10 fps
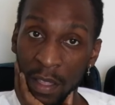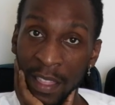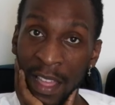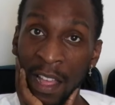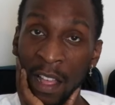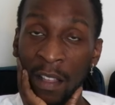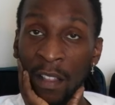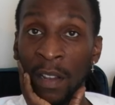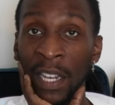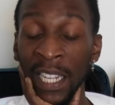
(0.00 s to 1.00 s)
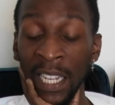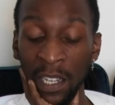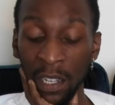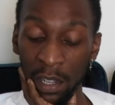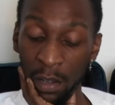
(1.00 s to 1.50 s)
that
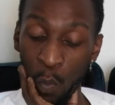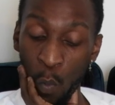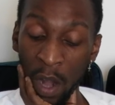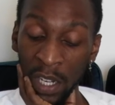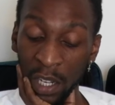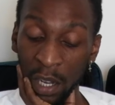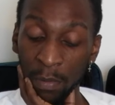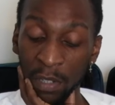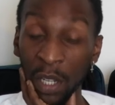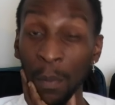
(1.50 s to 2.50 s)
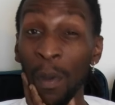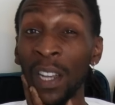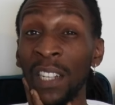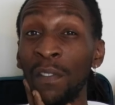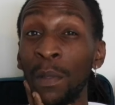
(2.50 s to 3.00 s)
League One clubs are
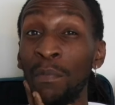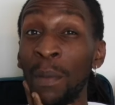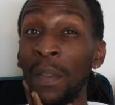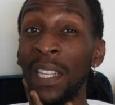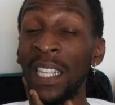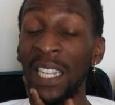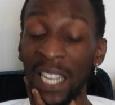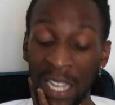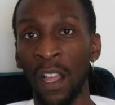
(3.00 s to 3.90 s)
demanding from the Premier League.